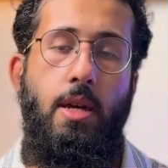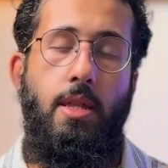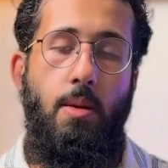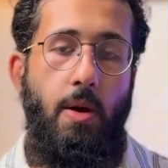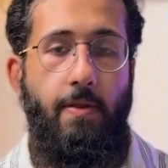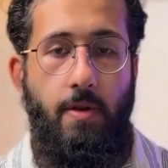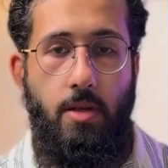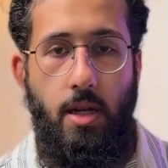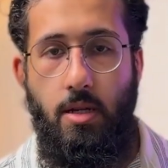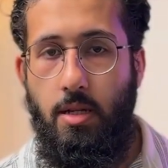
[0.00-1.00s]
The above the fold
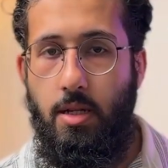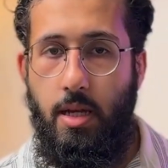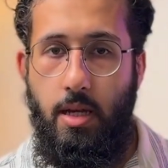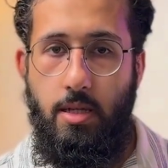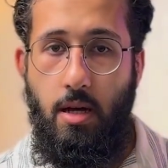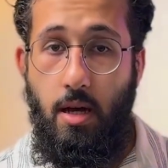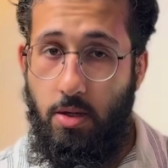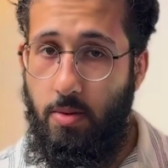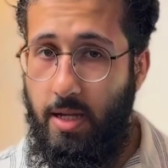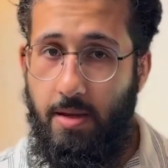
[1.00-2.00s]
section is
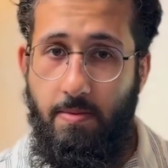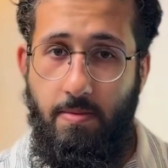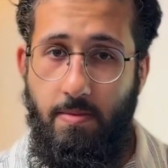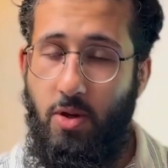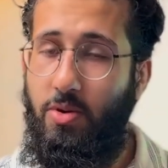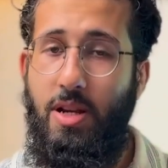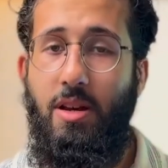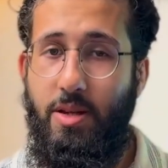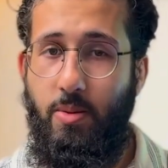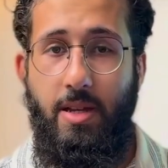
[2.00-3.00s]
arguably, not really
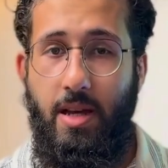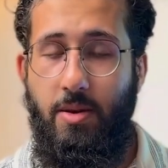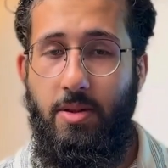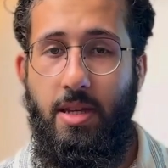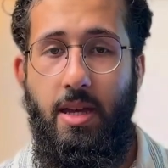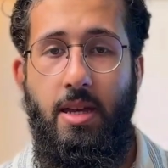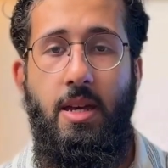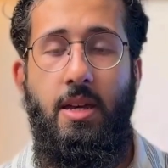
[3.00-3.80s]
arguably, I would say,